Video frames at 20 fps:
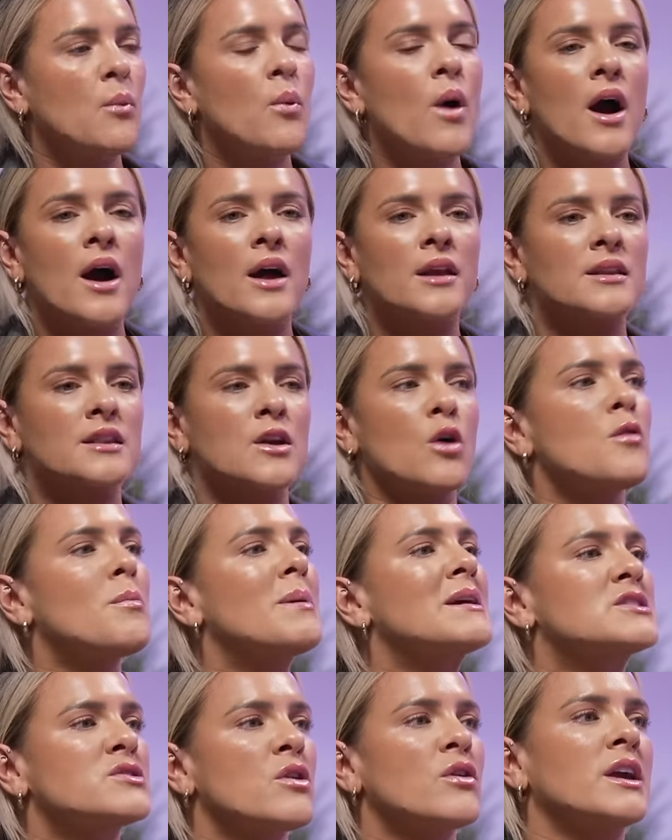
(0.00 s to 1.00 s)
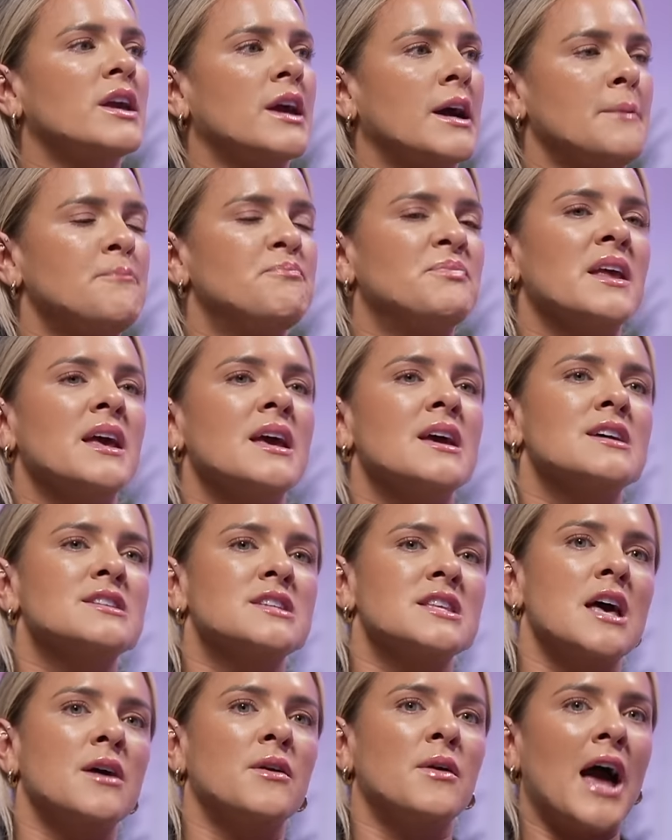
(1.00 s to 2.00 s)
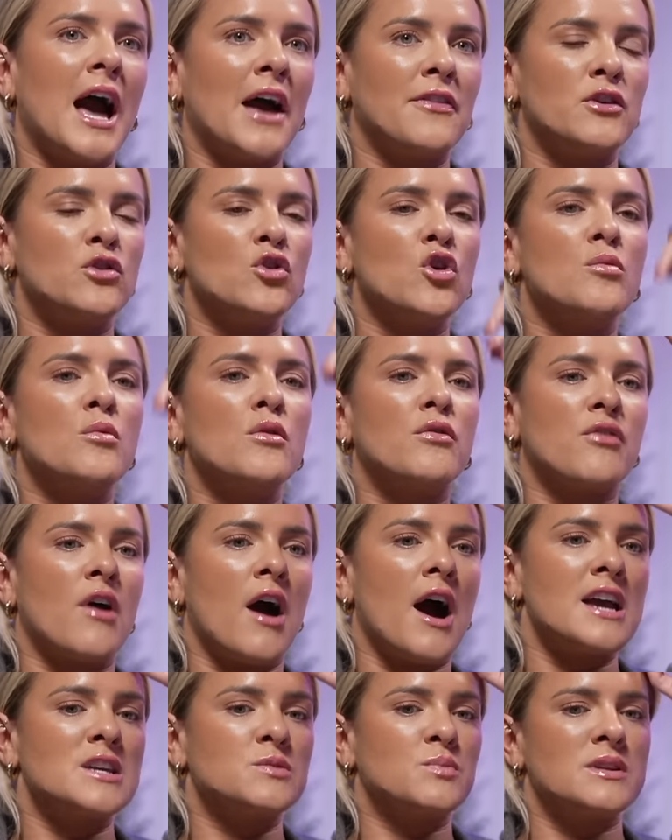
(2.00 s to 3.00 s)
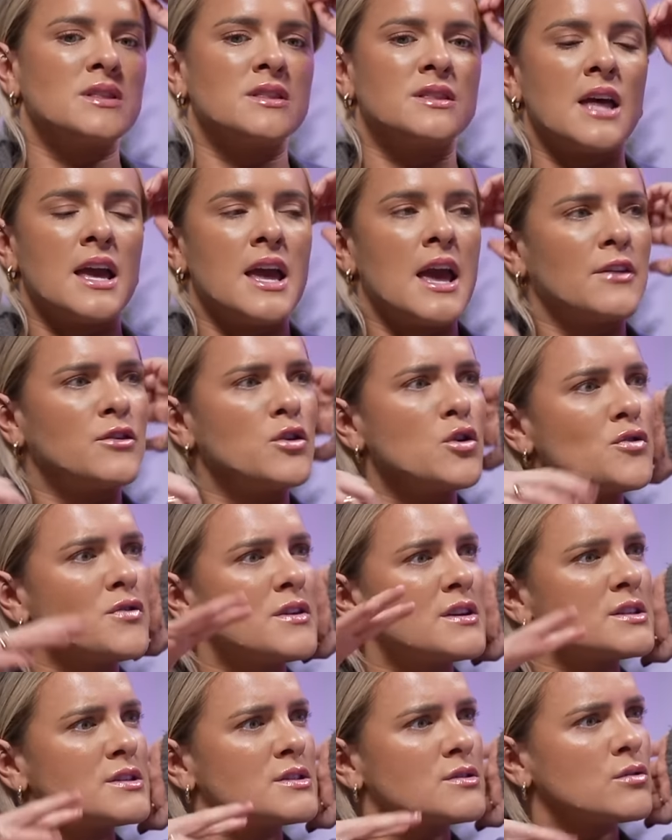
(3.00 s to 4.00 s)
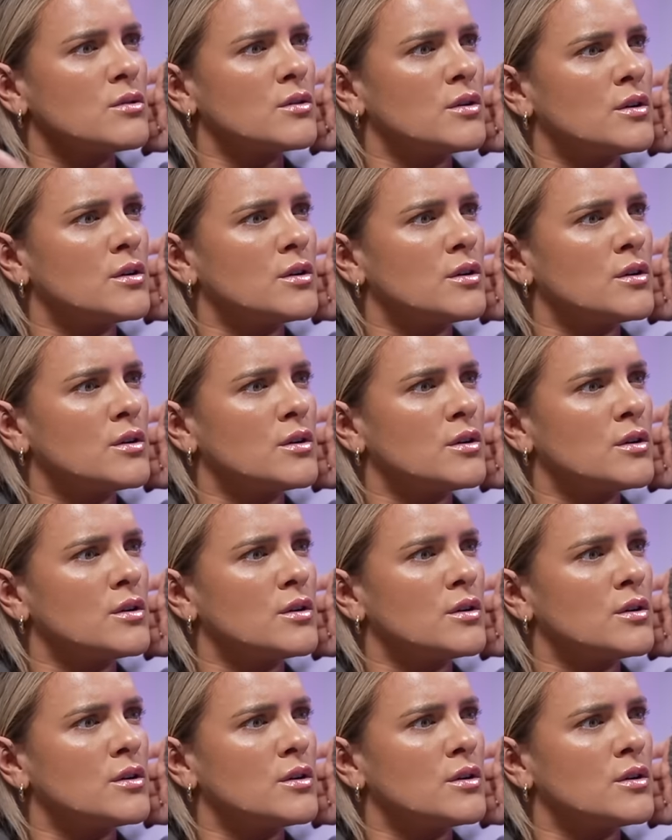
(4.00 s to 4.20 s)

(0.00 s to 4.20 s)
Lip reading: They weren't, they were a bit soggier. So then I had the normal fries with, they do this sort